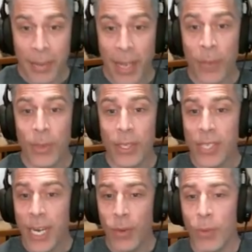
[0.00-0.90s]
I will
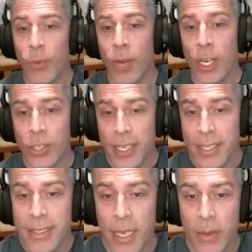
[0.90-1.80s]
say we've been watching
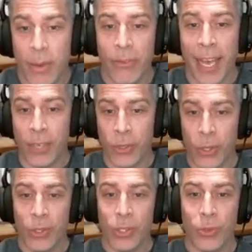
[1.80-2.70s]
some of
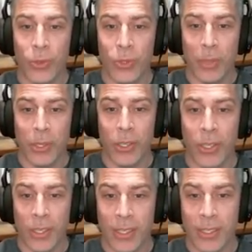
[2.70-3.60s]
Atro's
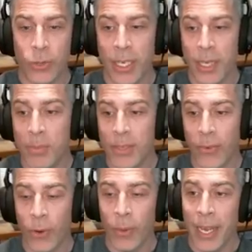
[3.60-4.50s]
Crucible streams
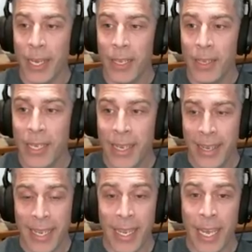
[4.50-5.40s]
for a while.
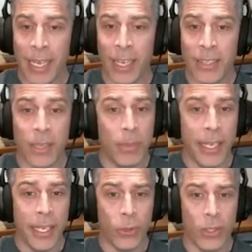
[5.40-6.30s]
I got to
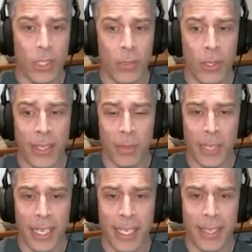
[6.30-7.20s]
play Crucible in a
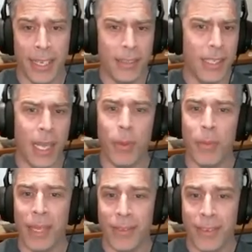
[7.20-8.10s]
play test a couple
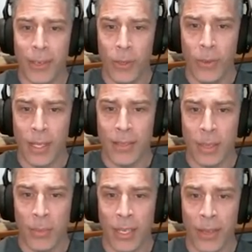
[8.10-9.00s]
months ago with
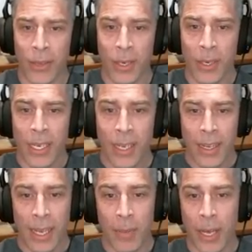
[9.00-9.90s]
some of the other
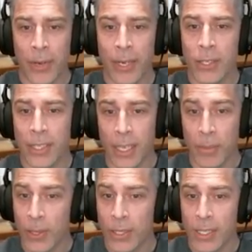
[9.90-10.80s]
moderators and
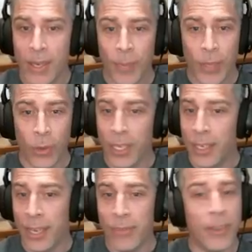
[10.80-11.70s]
helpers. Cody and
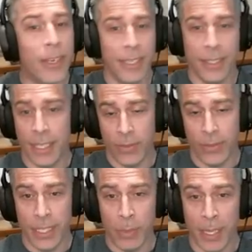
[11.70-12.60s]
I very
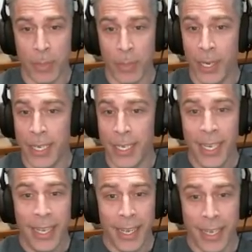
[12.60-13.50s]
successfully split the party,
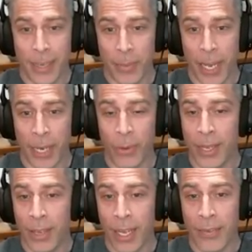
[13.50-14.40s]
ended up aggroing
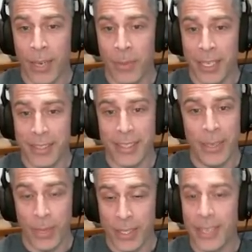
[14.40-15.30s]
a lot of enemies.
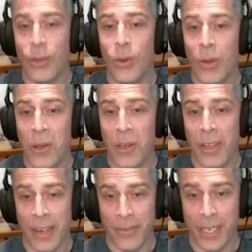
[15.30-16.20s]
It was a whole
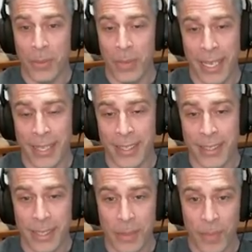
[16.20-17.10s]
lot of fun to play that
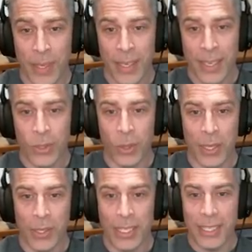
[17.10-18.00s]
system. So I'm
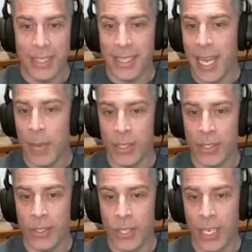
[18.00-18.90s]
interested to see how much
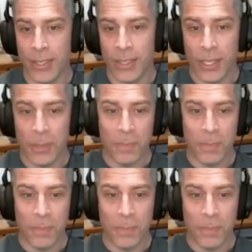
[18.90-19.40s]
it's changed.